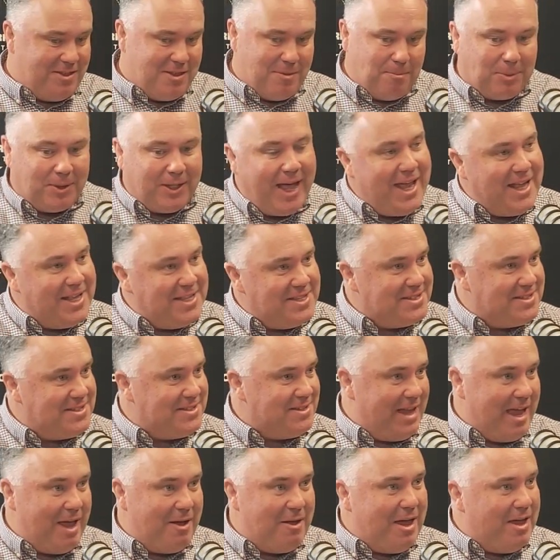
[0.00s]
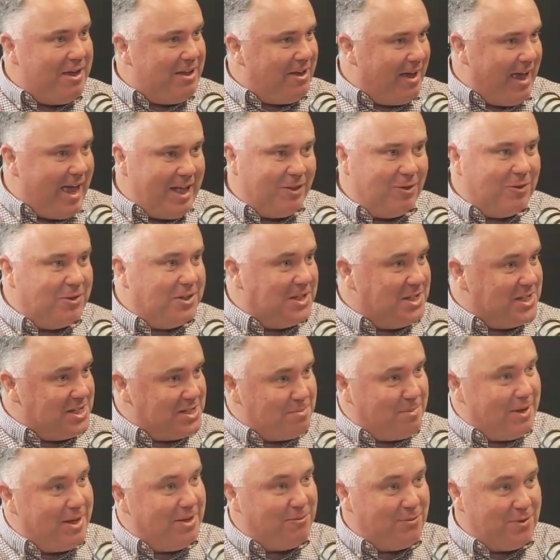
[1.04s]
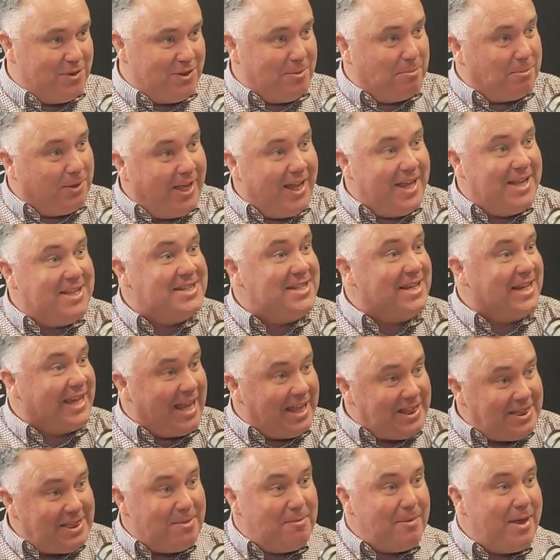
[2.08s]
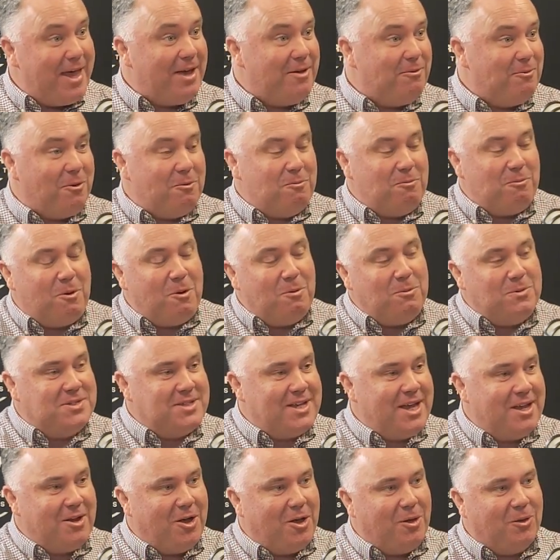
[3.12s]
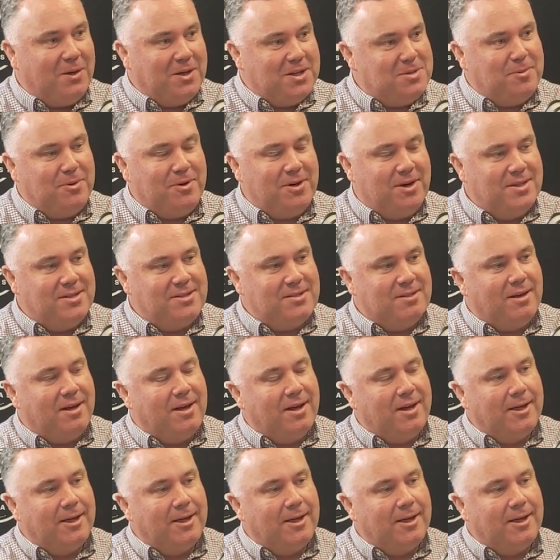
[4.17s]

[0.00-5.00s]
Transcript: the plans, how long did you spend with the plans to get them out? What was that whole experience